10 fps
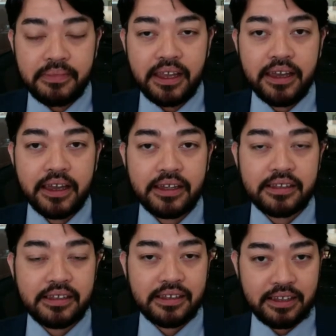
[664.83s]

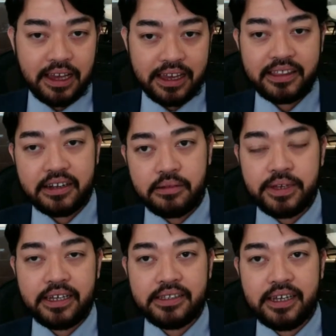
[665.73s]
And again, there will
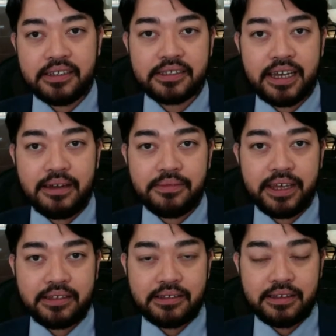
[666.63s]
be a date and time
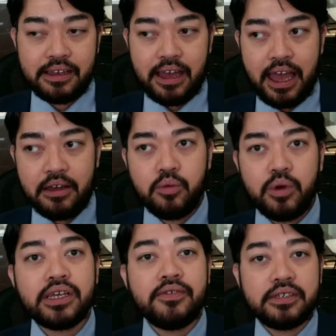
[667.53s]
that will
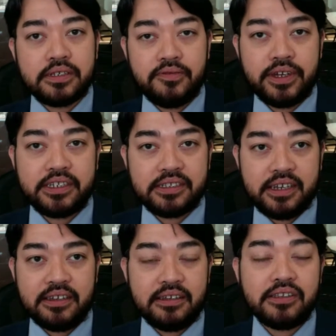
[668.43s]
give you sufficient
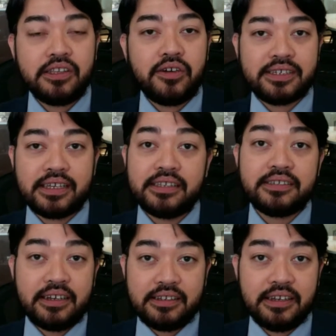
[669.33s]
notice, at least
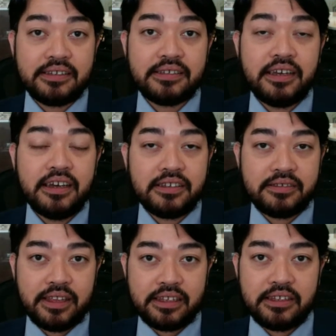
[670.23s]
10 days, so
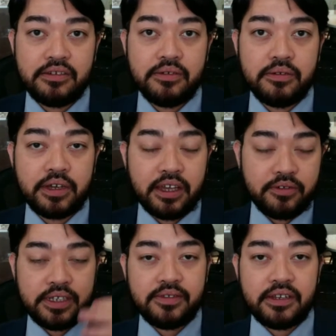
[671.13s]
that you can
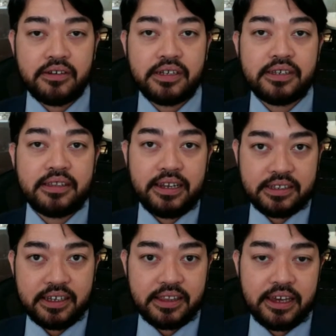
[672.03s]
receive the notice and then
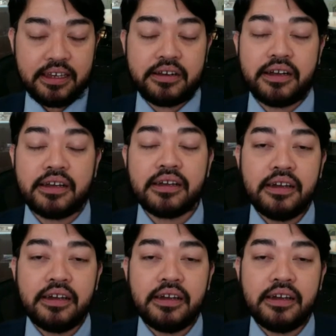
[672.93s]
attend the hearing.